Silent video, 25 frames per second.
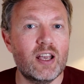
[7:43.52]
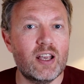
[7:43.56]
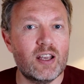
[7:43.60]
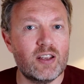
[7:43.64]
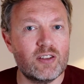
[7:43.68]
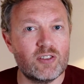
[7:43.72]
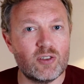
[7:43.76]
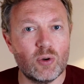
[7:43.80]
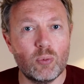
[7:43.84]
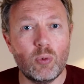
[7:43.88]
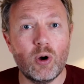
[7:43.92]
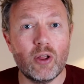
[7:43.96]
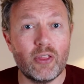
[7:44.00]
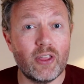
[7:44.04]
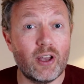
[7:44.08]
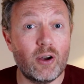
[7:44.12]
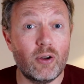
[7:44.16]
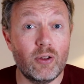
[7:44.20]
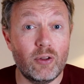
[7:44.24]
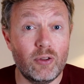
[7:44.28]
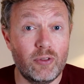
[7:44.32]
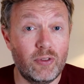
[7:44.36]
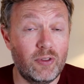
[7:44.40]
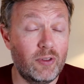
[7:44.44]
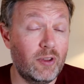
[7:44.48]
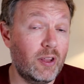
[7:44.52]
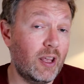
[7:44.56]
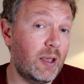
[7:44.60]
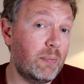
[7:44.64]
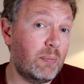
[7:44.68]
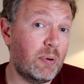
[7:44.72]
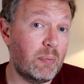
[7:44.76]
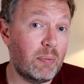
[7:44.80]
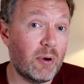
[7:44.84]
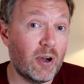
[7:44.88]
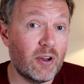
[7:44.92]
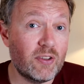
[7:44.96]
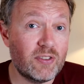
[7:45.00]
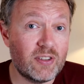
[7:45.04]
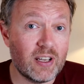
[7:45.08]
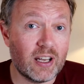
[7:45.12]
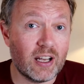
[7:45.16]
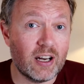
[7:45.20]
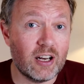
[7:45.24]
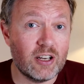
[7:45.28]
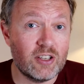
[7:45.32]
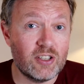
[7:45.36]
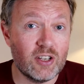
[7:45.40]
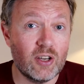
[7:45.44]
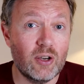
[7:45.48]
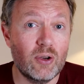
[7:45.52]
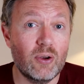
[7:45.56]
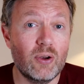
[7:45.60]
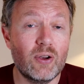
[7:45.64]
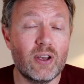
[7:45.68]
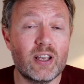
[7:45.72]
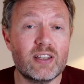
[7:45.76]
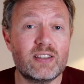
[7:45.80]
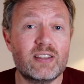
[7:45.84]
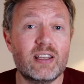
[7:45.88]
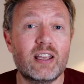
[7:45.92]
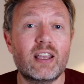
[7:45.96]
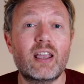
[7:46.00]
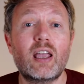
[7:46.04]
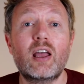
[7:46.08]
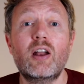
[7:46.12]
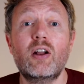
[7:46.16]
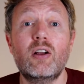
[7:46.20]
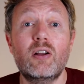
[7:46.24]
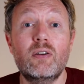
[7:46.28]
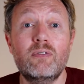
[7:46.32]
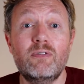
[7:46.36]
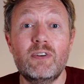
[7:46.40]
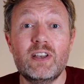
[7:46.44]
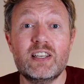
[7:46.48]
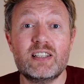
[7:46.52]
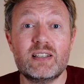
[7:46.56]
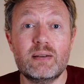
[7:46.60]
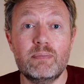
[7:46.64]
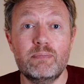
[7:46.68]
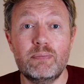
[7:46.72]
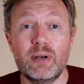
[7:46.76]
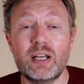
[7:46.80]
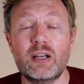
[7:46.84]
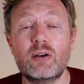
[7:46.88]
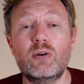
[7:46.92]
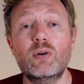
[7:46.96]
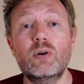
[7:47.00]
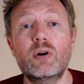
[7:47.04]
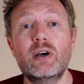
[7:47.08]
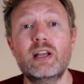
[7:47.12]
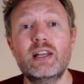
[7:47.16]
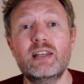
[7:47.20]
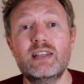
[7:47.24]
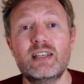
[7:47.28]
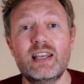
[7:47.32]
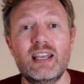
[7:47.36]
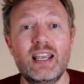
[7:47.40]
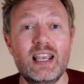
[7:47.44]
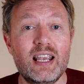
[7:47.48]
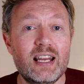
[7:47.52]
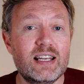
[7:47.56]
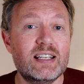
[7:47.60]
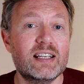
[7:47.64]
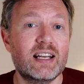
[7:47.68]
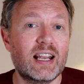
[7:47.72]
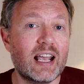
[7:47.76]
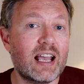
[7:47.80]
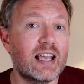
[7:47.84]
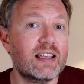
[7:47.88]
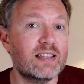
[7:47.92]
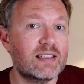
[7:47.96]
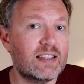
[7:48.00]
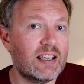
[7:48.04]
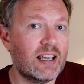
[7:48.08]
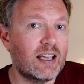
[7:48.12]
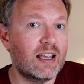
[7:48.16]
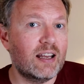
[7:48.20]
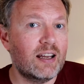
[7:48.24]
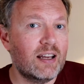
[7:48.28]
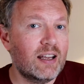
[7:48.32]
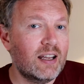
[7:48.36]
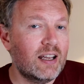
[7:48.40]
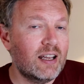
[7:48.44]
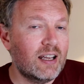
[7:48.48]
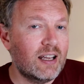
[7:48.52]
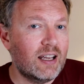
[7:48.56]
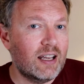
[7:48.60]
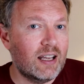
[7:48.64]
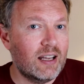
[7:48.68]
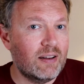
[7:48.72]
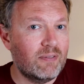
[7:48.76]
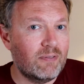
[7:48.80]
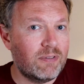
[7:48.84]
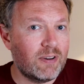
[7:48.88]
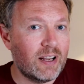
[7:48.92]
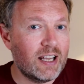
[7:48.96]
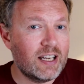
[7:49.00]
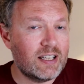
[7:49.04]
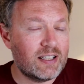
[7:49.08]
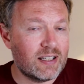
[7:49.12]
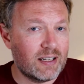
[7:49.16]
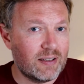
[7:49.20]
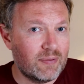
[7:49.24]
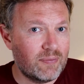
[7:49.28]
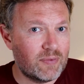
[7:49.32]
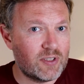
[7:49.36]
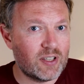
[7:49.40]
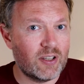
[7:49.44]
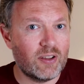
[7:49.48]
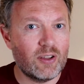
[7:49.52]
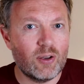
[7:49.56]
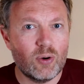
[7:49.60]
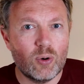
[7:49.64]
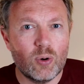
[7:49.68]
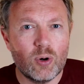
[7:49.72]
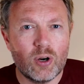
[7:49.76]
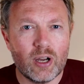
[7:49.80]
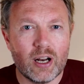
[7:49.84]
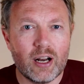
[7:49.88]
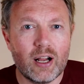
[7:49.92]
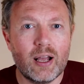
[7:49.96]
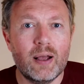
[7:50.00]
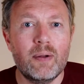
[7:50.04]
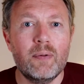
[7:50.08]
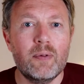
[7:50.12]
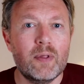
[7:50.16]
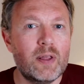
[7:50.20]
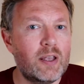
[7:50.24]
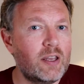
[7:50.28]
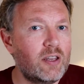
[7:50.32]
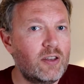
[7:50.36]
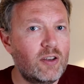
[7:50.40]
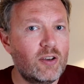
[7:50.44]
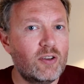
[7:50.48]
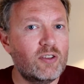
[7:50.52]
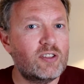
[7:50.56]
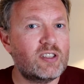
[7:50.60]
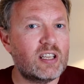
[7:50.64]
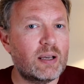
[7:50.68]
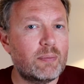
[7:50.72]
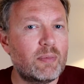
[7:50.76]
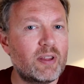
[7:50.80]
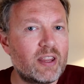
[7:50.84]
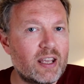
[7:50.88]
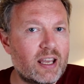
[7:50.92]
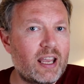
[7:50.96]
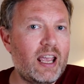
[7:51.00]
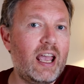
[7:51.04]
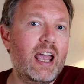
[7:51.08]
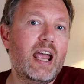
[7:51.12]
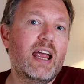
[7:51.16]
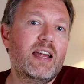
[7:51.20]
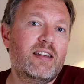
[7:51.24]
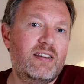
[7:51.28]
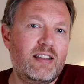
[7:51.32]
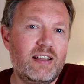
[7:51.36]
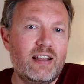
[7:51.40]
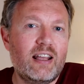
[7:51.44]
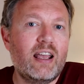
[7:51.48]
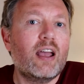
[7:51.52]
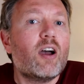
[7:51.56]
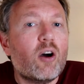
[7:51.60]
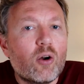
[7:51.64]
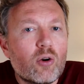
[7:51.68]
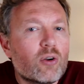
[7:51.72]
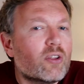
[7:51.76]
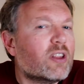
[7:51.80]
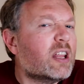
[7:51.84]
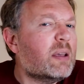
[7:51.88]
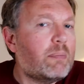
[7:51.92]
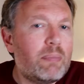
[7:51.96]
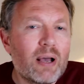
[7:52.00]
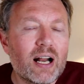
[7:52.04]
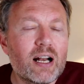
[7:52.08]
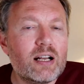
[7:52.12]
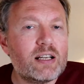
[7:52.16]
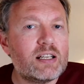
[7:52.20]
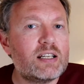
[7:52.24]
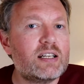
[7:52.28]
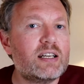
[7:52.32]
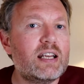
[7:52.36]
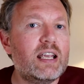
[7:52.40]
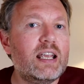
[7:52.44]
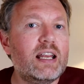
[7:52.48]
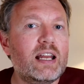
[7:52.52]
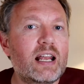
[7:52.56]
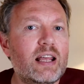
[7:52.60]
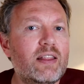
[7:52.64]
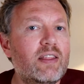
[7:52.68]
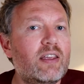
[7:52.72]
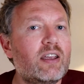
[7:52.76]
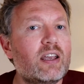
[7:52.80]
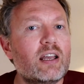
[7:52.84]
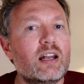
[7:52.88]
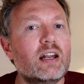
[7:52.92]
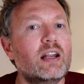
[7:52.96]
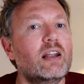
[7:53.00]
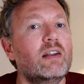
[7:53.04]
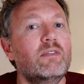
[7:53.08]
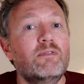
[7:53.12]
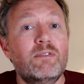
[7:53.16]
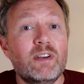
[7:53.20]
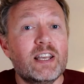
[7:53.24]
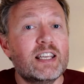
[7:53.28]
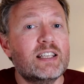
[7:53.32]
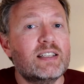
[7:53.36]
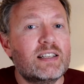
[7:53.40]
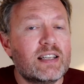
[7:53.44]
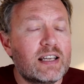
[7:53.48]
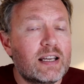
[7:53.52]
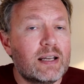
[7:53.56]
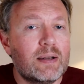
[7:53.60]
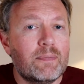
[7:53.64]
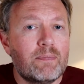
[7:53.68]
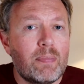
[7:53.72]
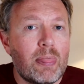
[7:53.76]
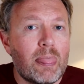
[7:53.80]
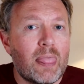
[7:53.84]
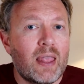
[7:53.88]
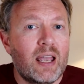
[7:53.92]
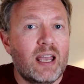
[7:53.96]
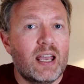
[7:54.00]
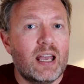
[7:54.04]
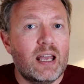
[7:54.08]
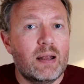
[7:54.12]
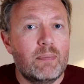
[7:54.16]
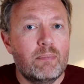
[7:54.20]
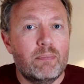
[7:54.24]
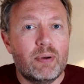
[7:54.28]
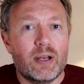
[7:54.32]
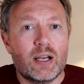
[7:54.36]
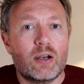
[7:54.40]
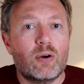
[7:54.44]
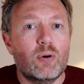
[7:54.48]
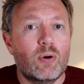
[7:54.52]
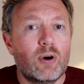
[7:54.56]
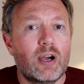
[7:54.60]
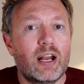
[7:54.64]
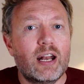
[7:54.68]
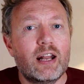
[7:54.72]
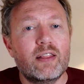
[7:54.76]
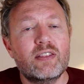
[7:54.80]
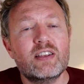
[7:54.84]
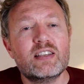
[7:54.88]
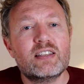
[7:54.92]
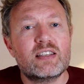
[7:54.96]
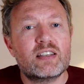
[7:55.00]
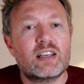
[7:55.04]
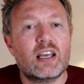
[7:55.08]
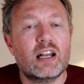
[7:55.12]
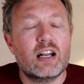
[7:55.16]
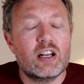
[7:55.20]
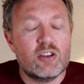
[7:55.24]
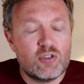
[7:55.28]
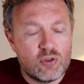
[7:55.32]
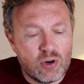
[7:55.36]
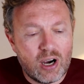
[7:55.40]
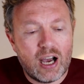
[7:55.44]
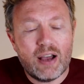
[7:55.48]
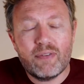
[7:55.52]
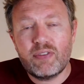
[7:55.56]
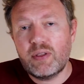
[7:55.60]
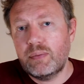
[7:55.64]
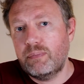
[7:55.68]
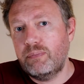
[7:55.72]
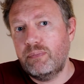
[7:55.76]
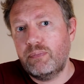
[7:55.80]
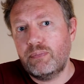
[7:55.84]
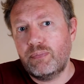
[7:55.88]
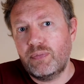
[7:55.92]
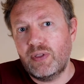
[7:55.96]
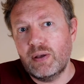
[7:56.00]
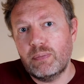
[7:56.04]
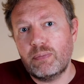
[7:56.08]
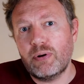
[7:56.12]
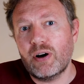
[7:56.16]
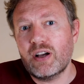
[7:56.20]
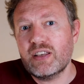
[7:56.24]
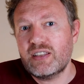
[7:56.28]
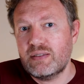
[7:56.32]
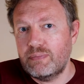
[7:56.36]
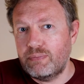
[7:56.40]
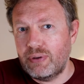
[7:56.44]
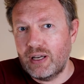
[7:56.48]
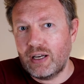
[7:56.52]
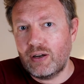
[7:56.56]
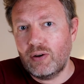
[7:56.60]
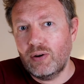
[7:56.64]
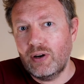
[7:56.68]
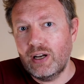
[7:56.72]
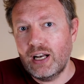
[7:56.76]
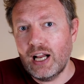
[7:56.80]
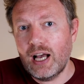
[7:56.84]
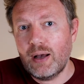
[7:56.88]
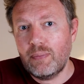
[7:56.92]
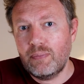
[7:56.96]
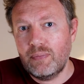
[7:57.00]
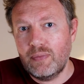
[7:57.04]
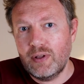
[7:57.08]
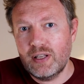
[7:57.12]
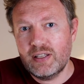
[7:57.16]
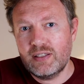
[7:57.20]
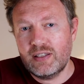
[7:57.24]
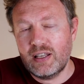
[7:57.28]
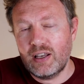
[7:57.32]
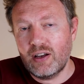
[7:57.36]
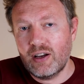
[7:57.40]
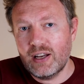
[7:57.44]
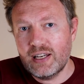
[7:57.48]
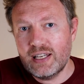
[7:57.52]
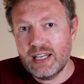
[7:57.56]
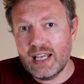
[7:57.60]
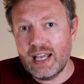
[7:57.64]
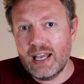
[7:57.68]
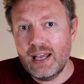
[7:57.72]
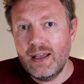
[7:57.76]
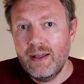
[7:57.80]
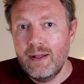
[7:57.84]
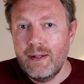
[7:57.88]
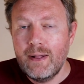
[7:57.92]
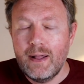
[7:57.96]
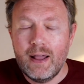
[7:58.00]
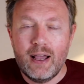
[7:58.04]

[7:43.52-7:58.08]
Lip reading: So what they propose they're going to do is they're going to invest in Bitcoin to hedge against that inflation. So they're all going to use some of the cash that they hold on their balance sheet and they're going to invest it in Bitcoin. And this is going to drive the price of Bitcoin up, is the idea.